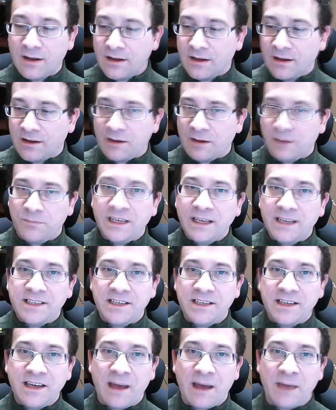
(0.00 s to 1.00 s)

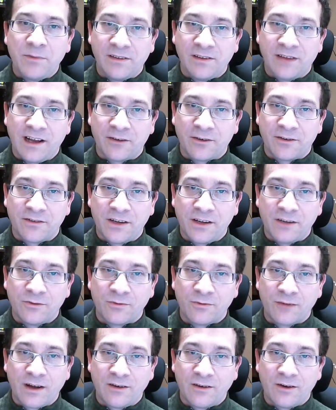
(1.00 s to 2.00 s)
PC emulator that you
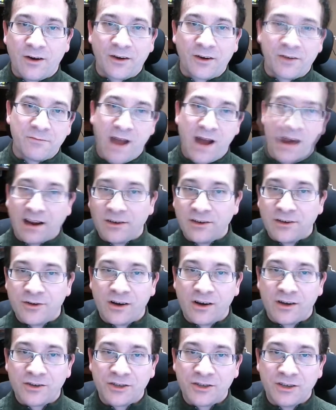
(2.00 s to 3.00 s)
run on a
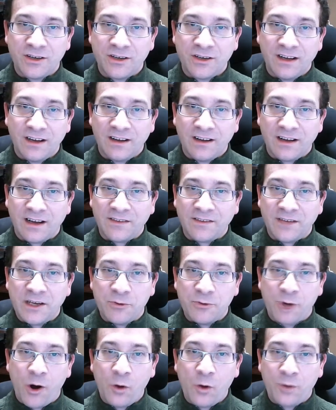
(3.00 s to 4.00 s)
Macintosh, mm-hmm, and then
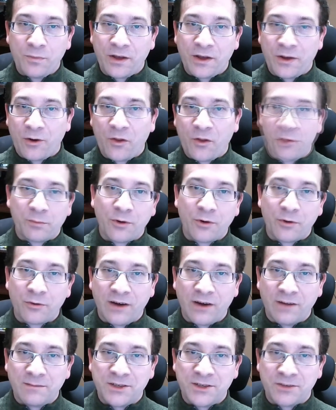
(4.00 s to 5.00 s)
you hope that all the
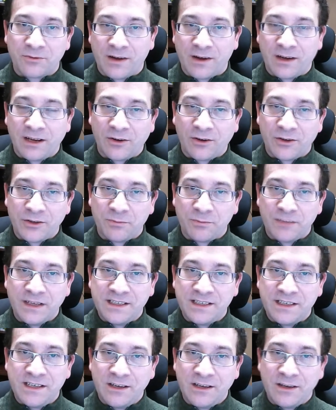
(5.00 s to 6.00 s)
programs you're running on your
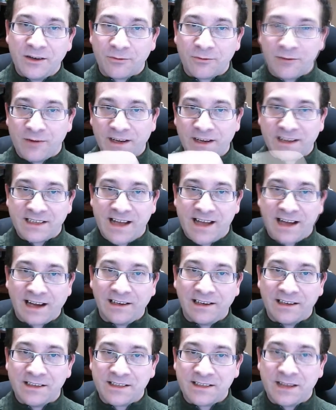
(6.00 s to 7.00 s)
PC run
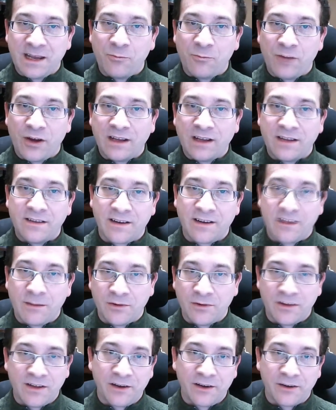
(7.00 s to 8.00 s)
exactly the same way in that
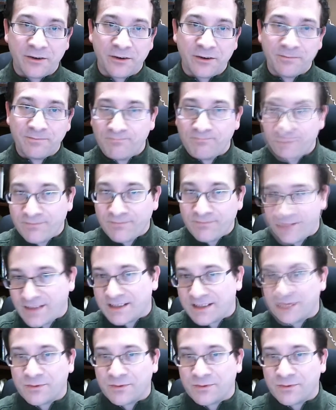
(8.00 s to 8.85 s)
emulator. Mm-hmm. That's where